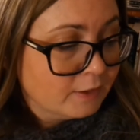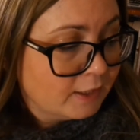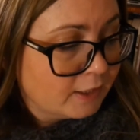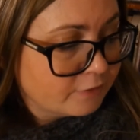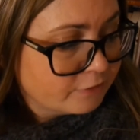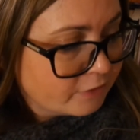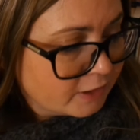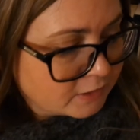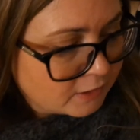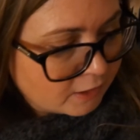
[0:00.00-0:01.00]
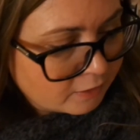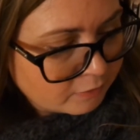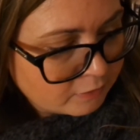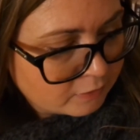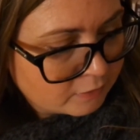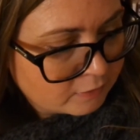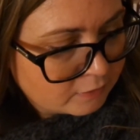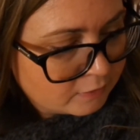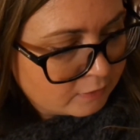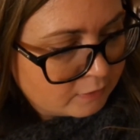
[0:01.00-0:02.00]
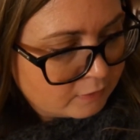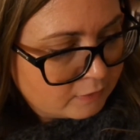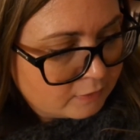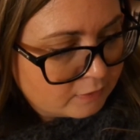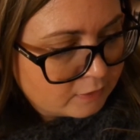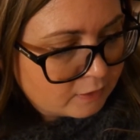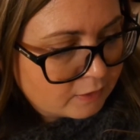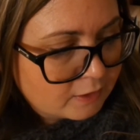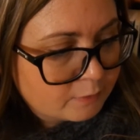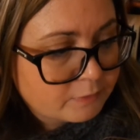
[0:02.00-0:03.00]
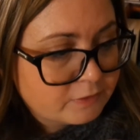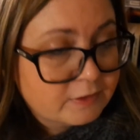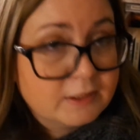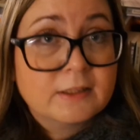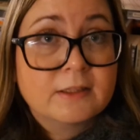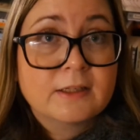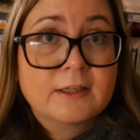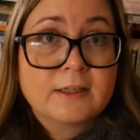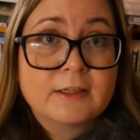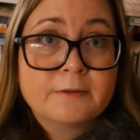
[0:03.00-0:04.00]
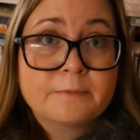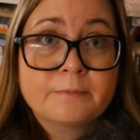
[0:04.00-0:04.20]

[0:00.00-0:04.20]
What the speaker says: And right now I'm drinking